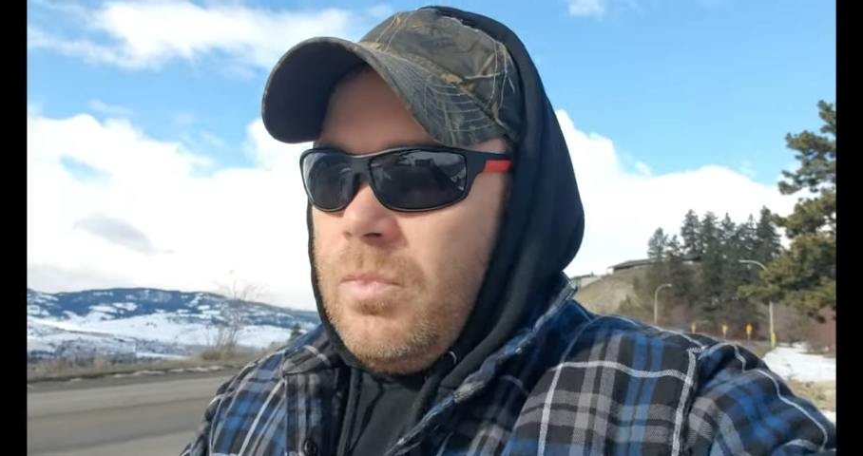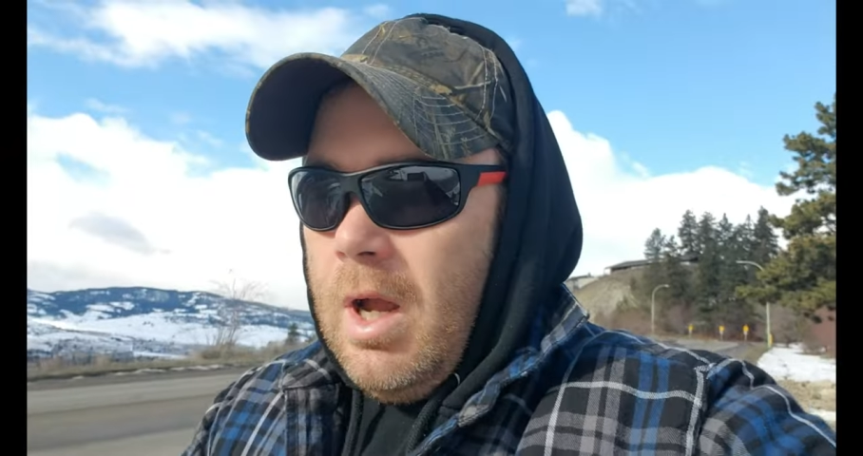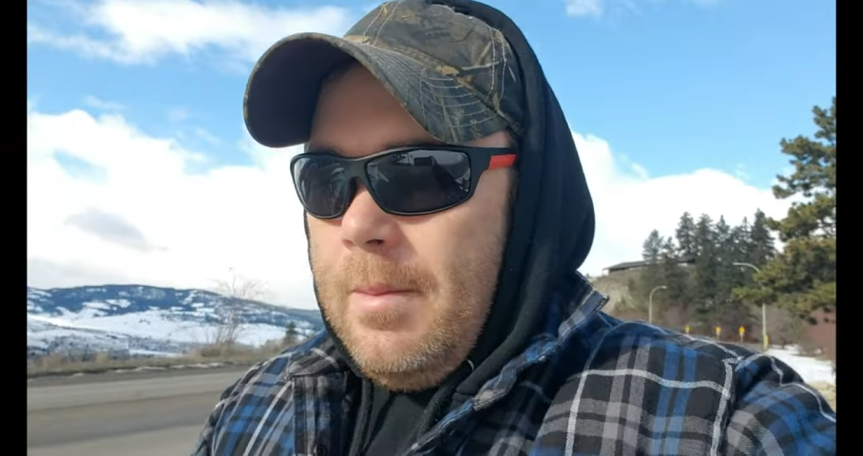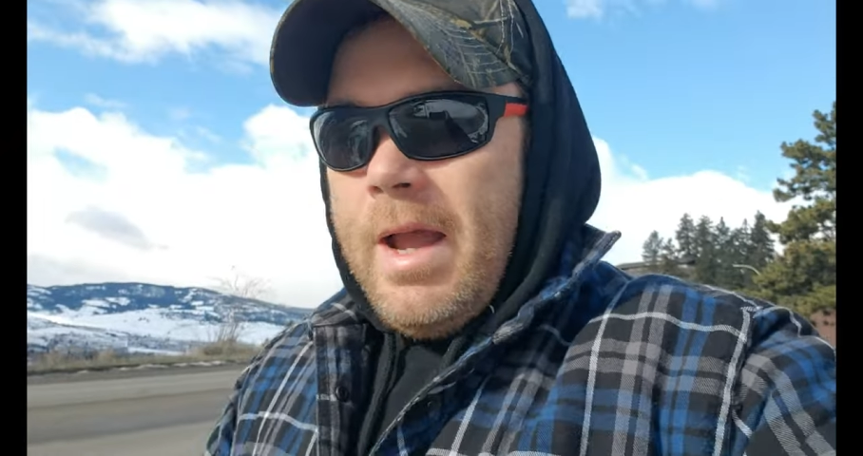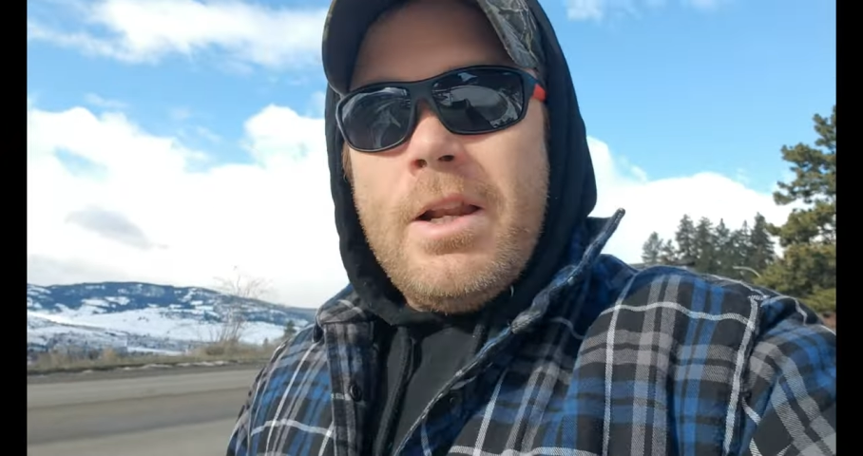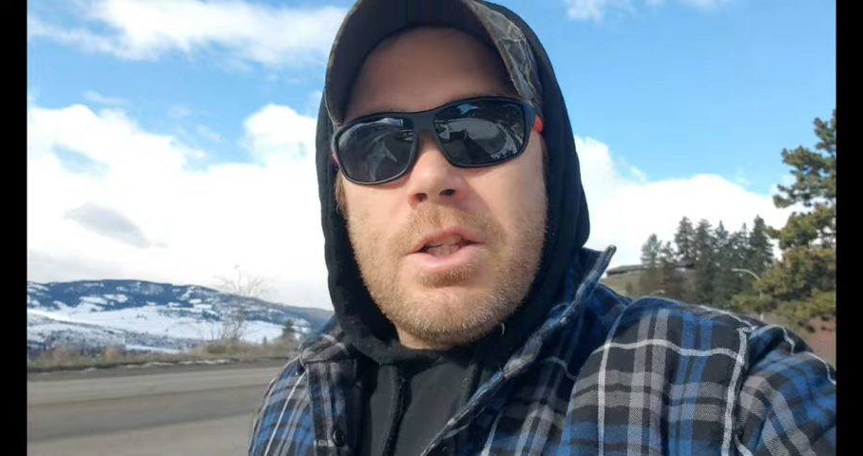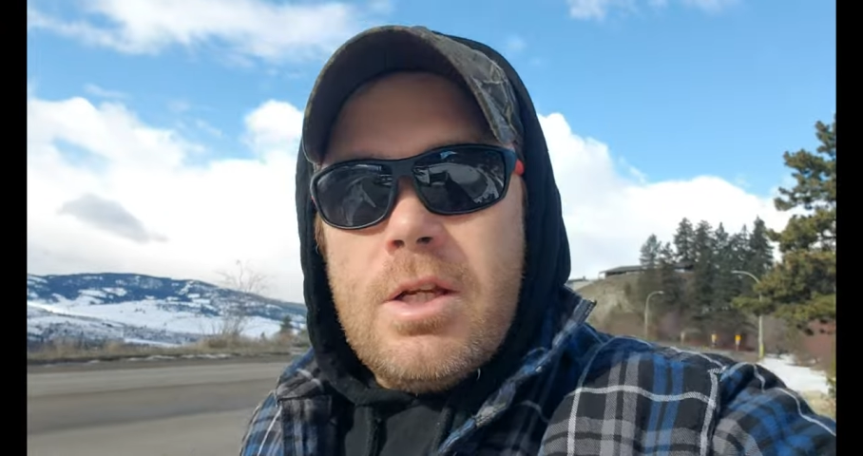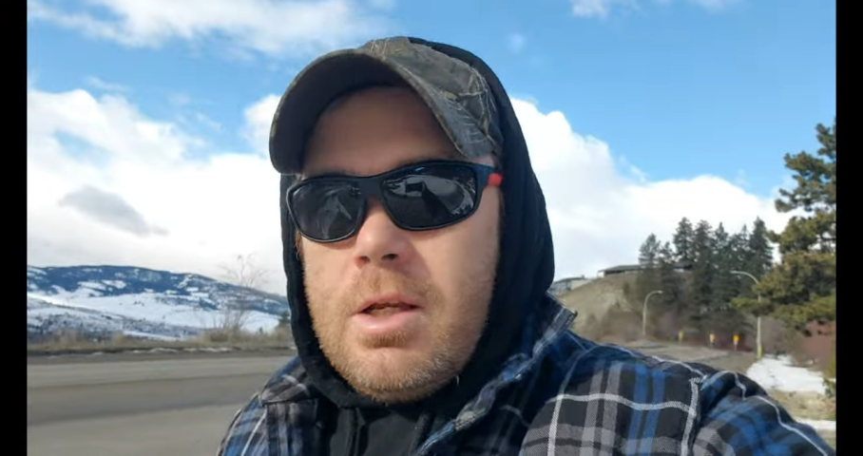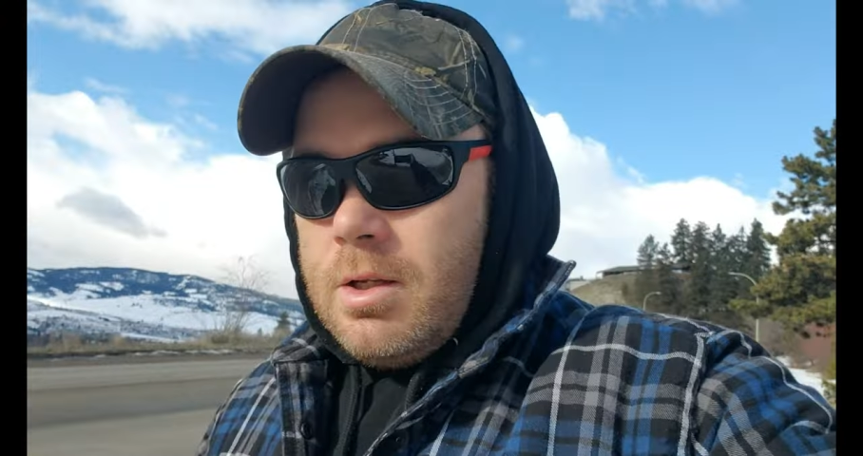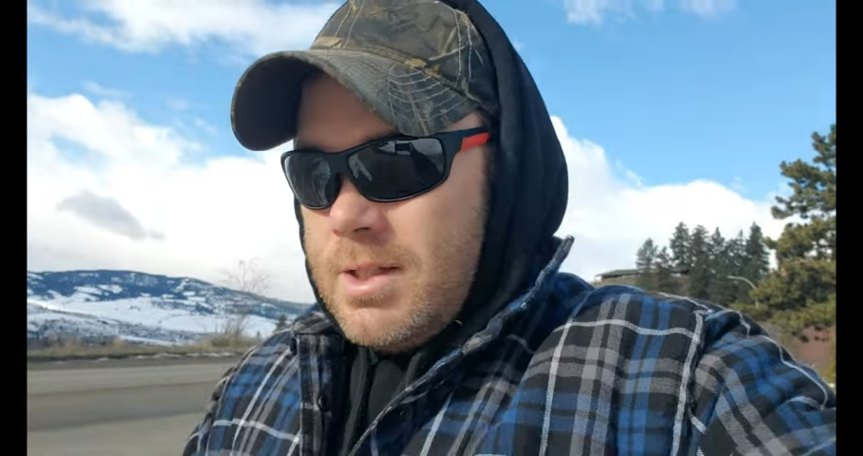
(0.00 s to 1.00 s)
I managed
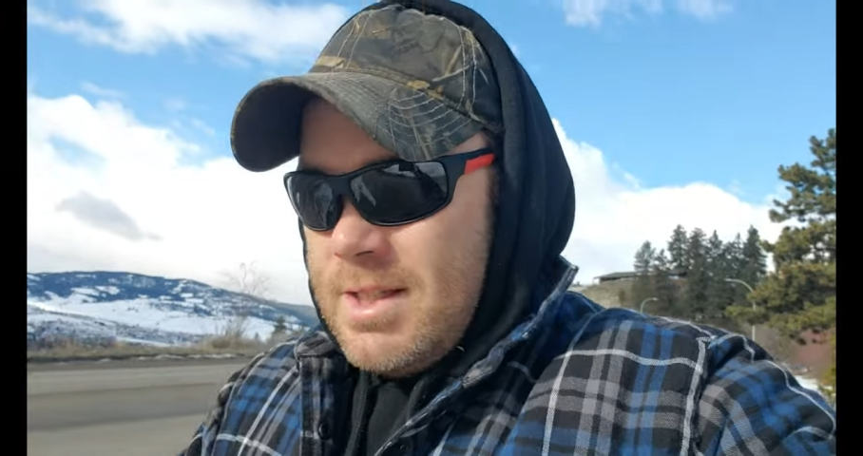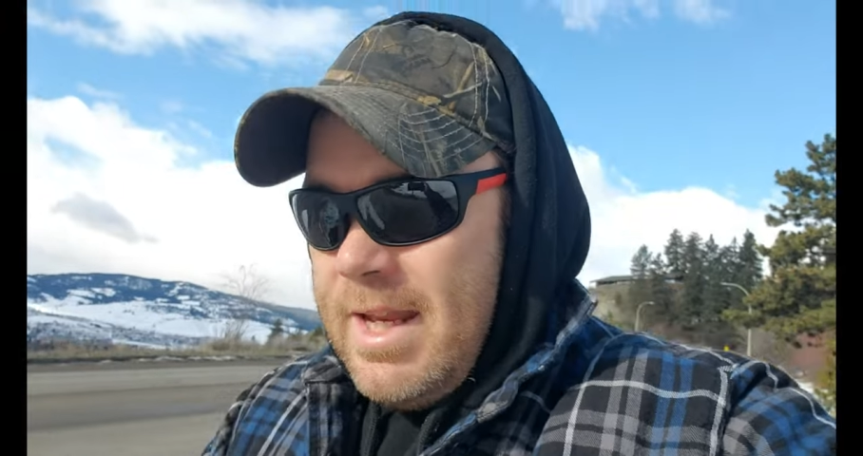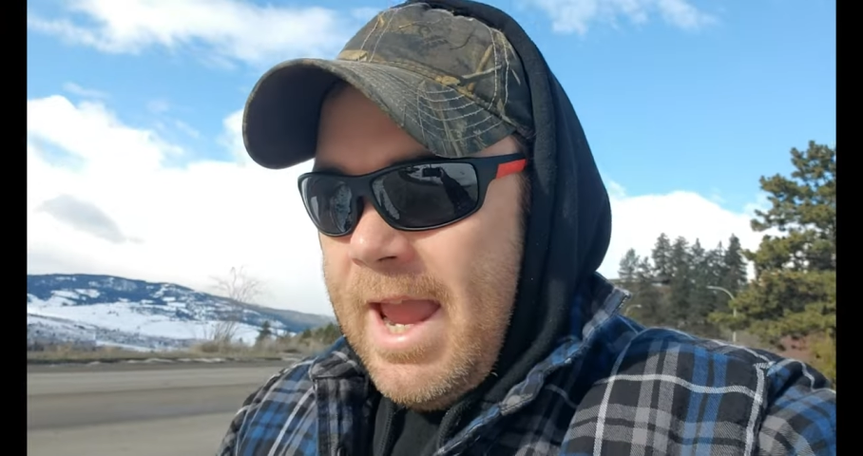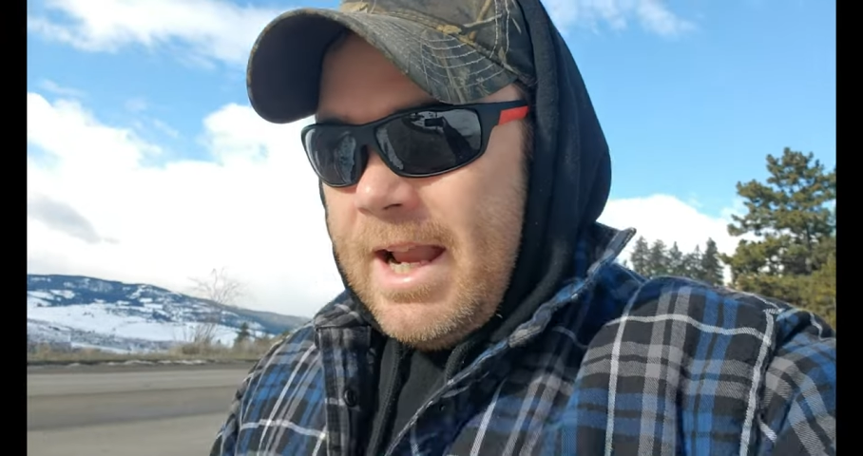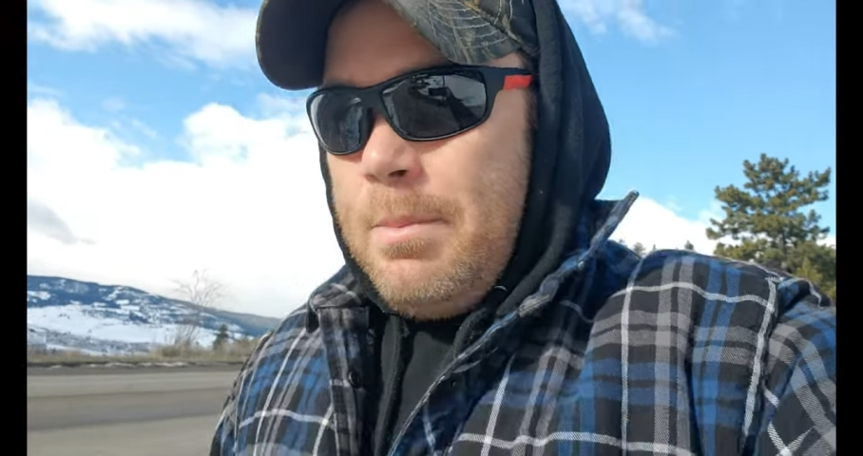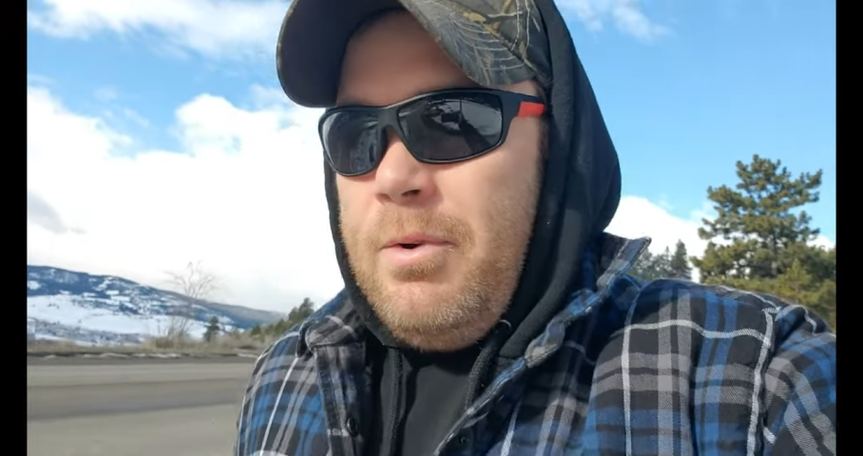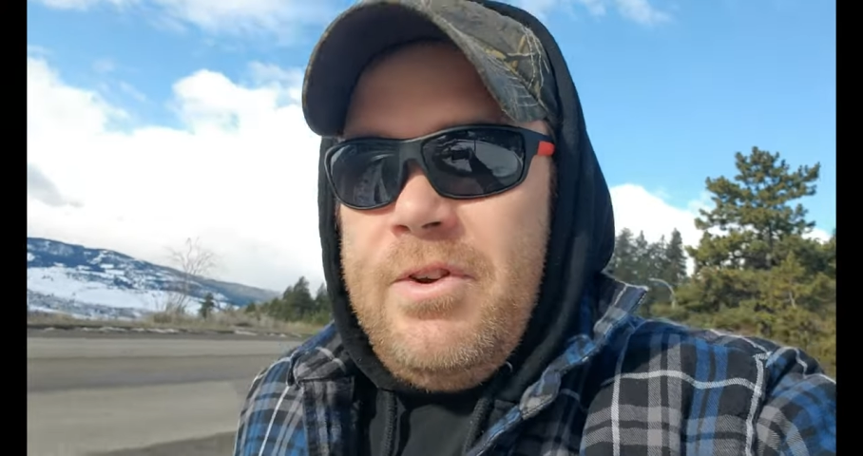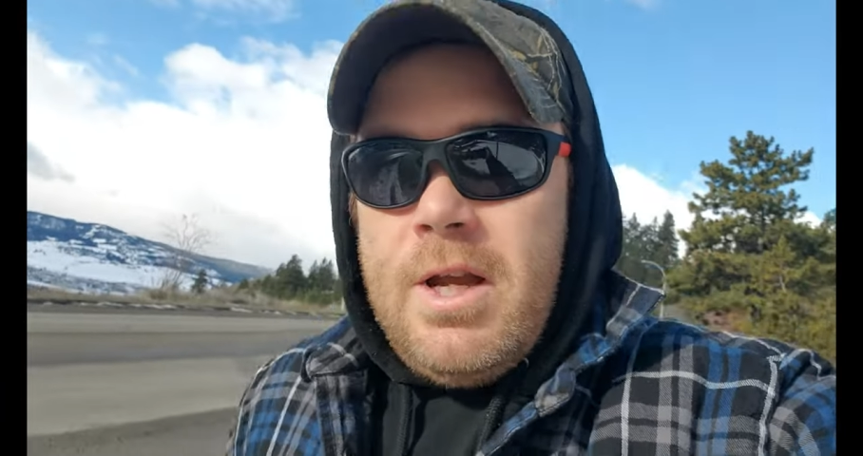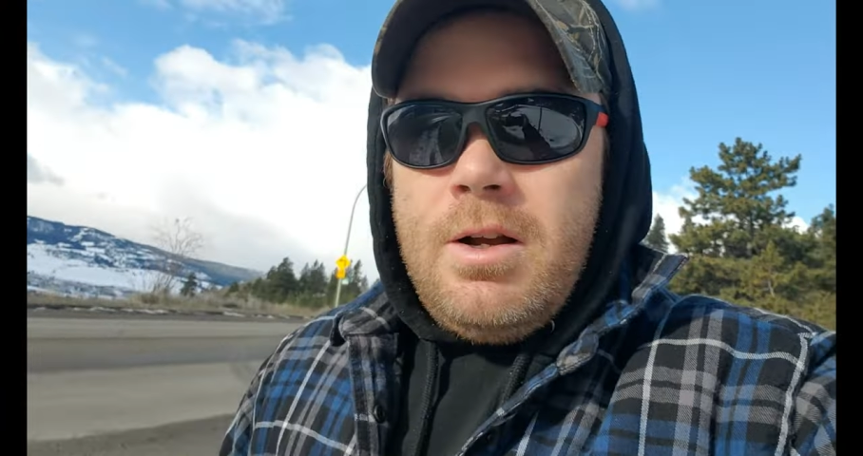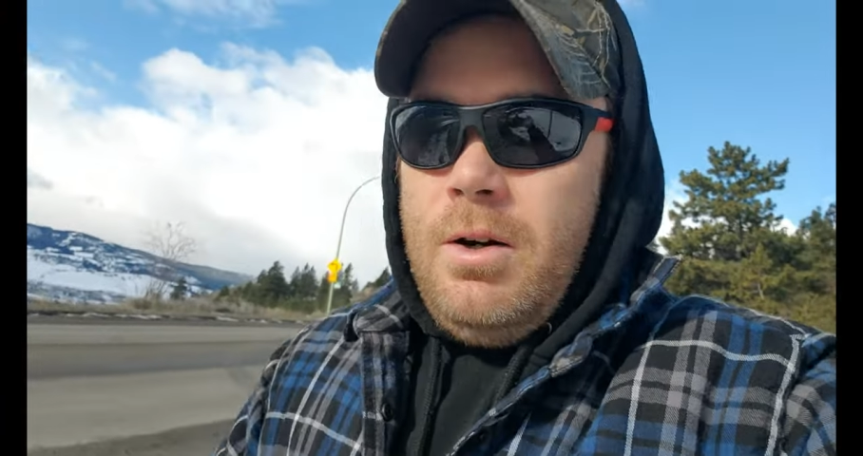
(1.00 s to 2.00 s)
to snag up a
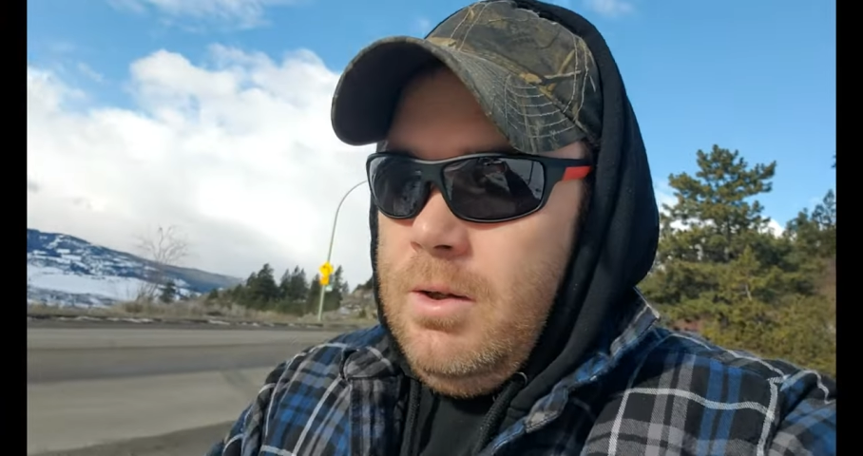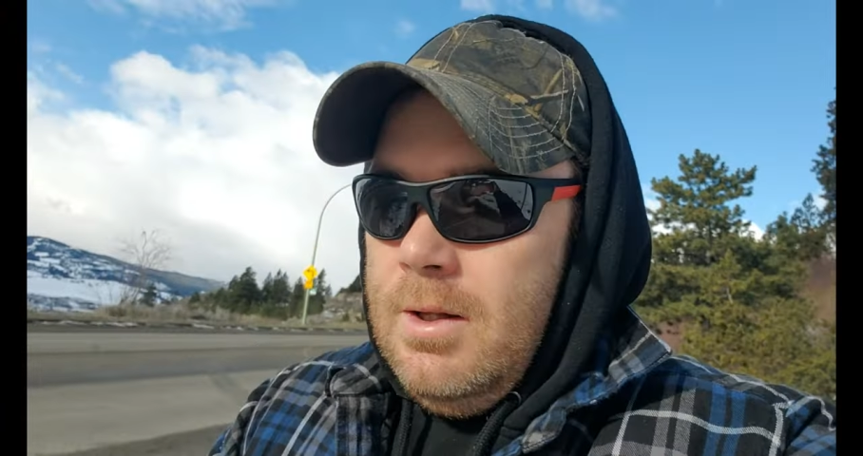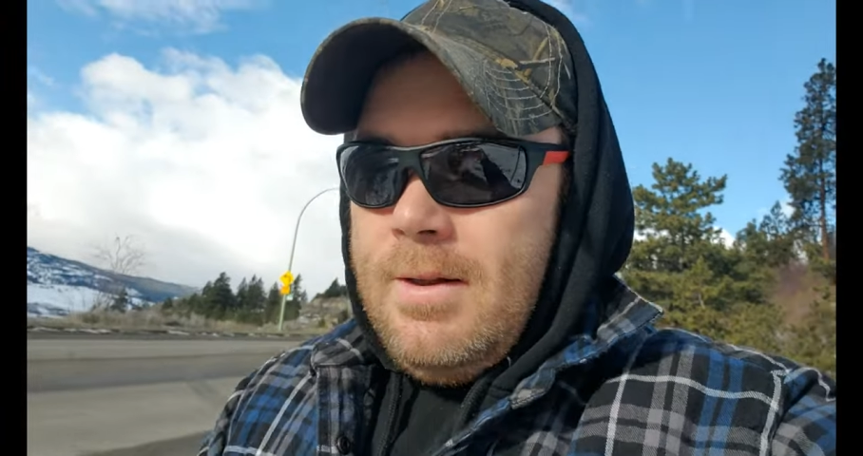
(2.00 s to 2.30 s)
vehicle,